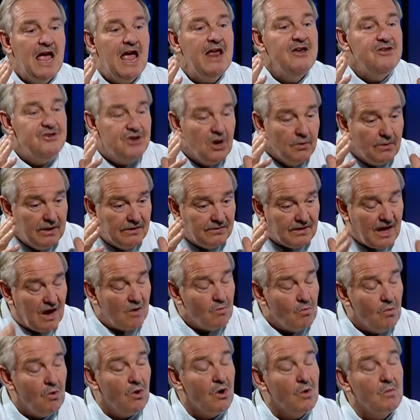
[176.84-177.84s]
In doing
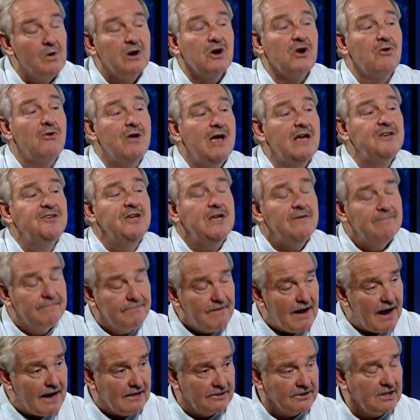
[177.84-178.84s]
that war, we're creating
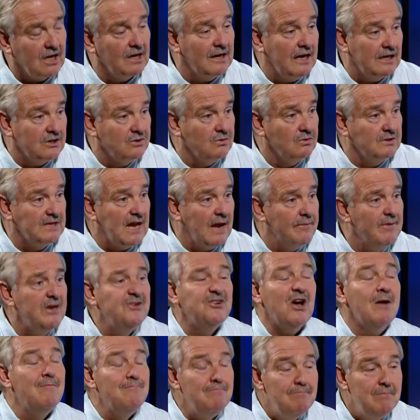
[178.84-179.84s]
vast collateral
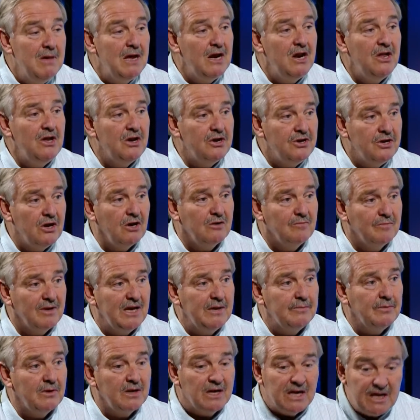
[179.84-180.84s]
damage. A million young
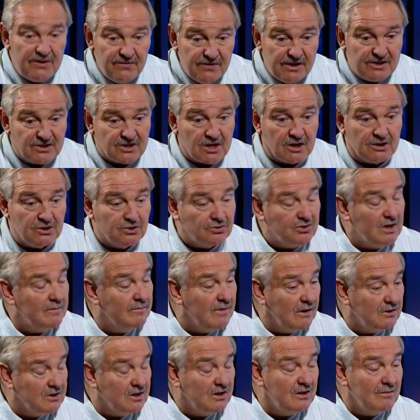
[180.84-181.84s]
people in this country,
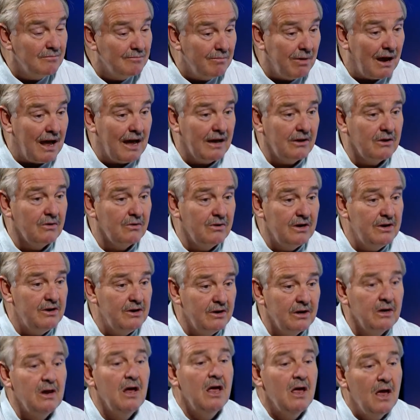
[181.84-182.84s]
most of them black or
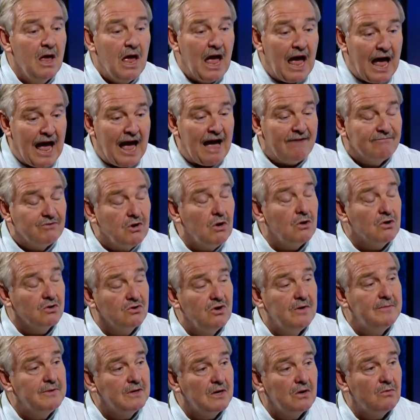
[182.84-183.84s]
Indian, have got
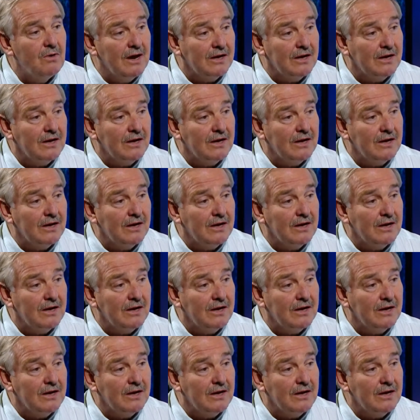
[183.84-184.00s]
criminal